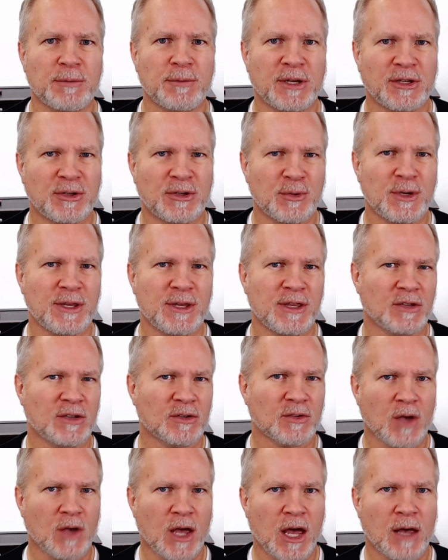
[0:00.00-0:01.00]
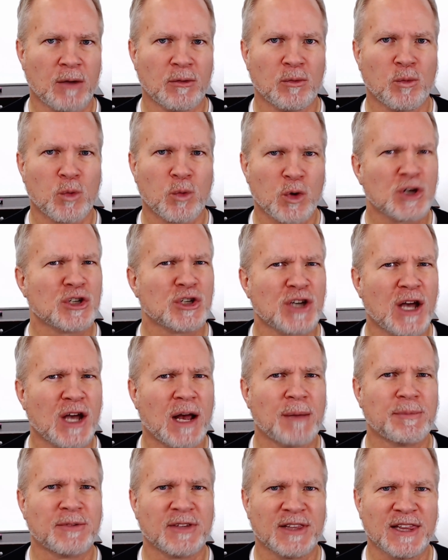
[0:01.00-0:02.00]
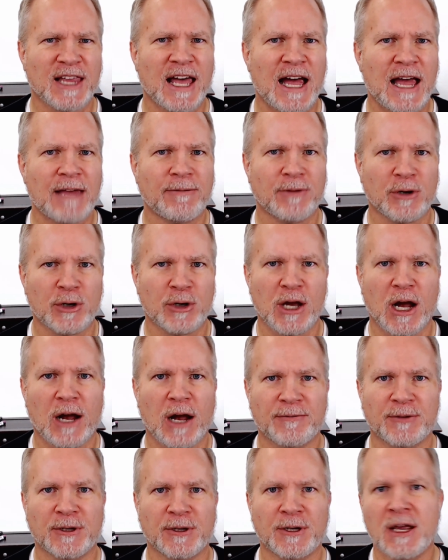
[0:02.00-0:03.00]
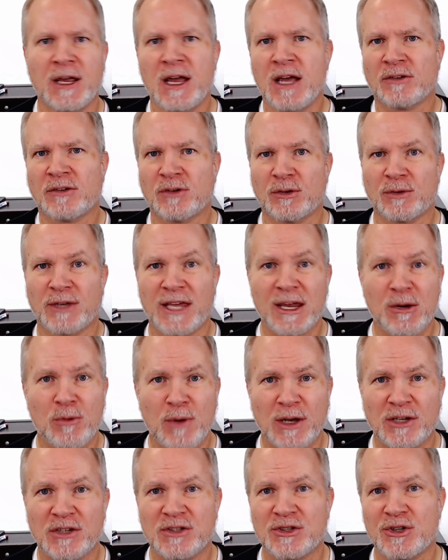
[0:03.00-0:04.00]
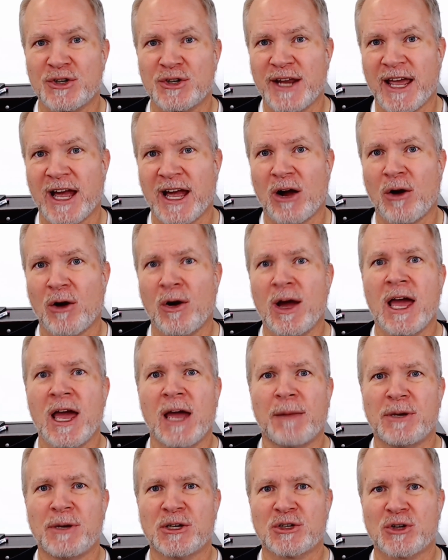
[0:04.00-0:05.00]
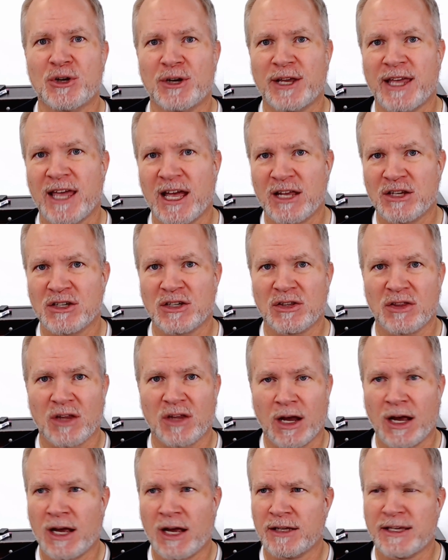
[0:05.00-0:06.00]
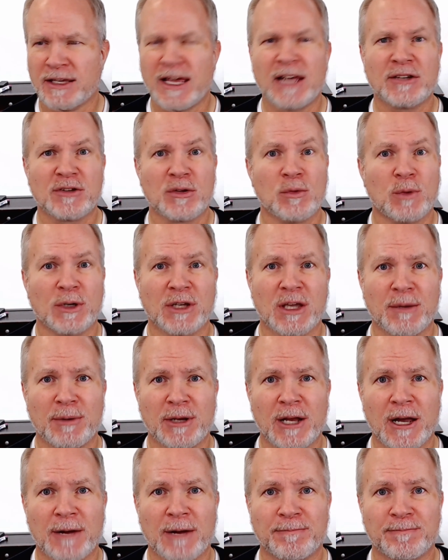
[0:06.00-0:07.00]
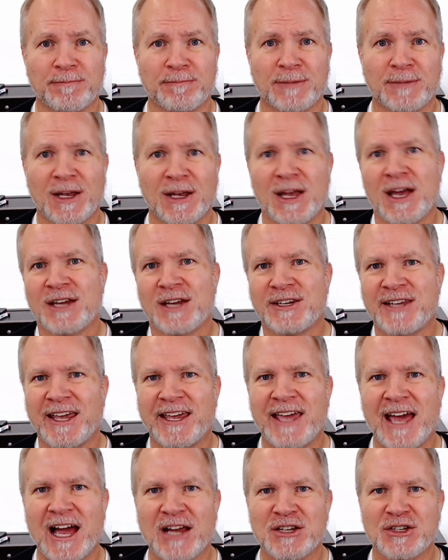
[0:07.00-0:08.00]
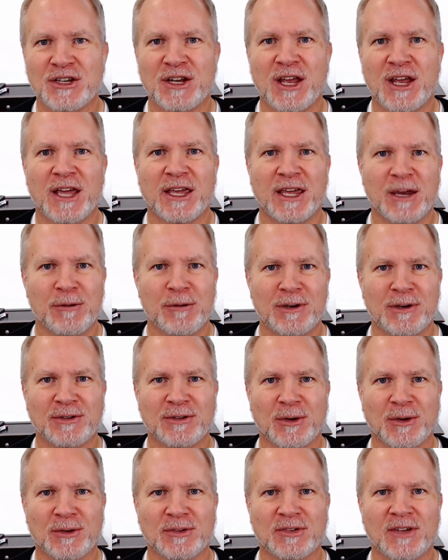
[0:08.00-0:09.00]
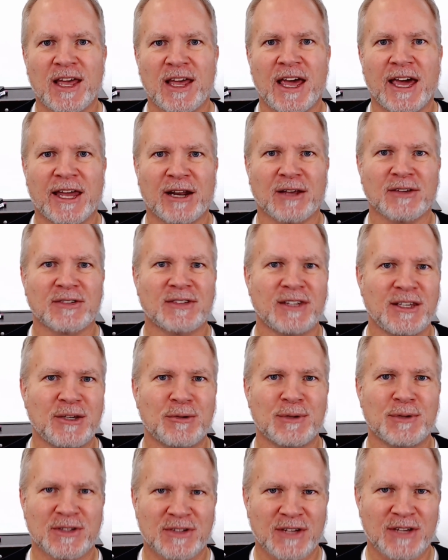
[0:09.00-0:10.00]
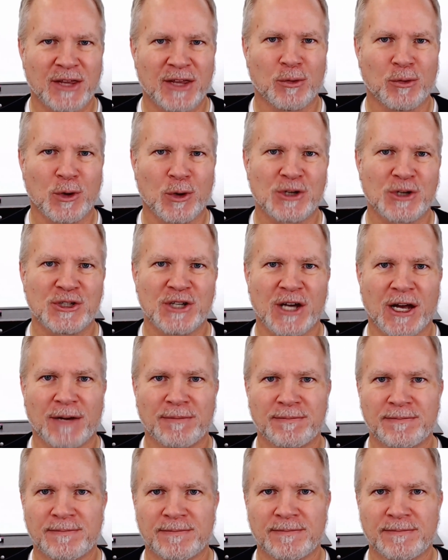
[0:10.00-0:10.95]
be doing these workshops live very often. So get registered now and be sure to catch the one coming up. Take action, get results, and I'll see you inside the workshop.